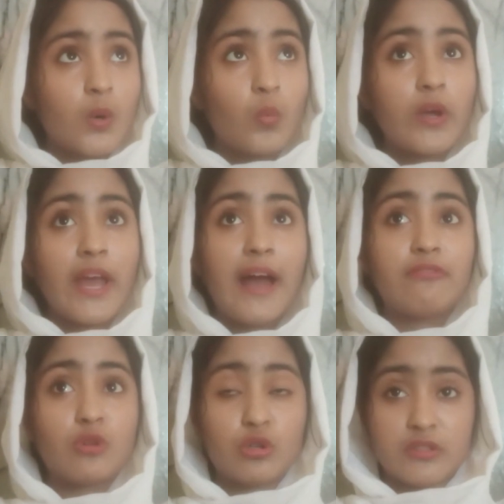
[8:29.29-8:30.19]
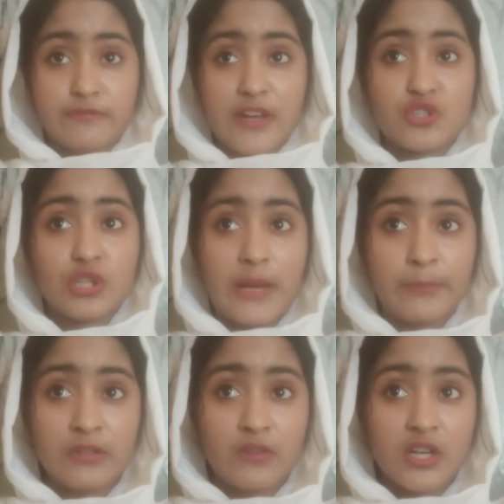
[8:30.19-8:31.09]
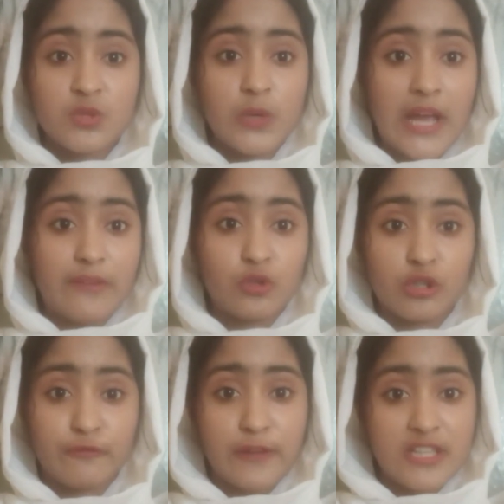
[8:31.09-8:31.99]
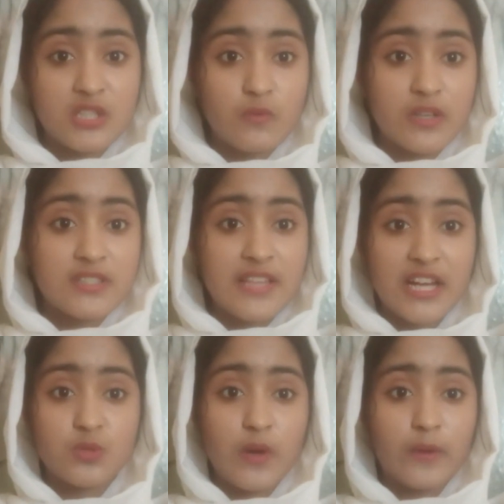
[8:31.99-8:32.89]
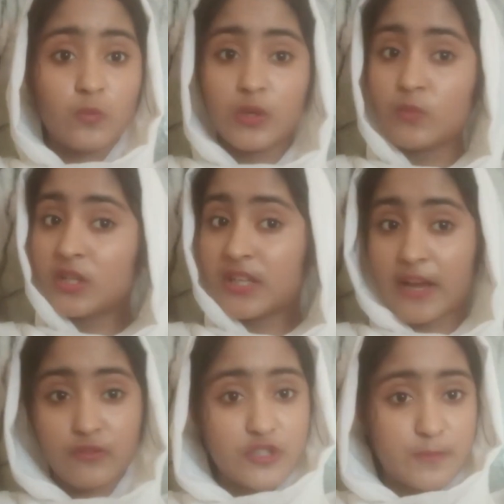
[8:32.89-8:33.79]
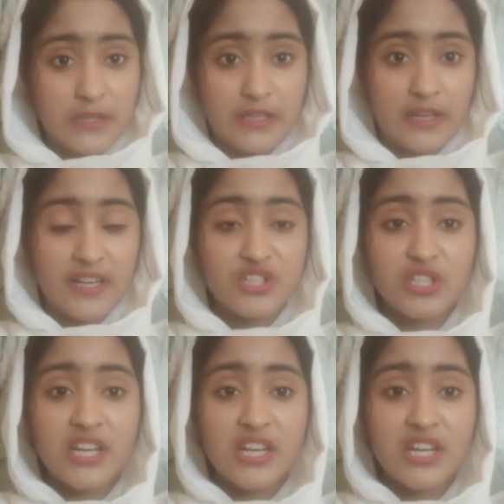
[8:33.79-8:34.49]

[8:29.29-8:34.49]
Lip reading: we have not a fashionable words, we have not a fancy words, that's why we will never speak English.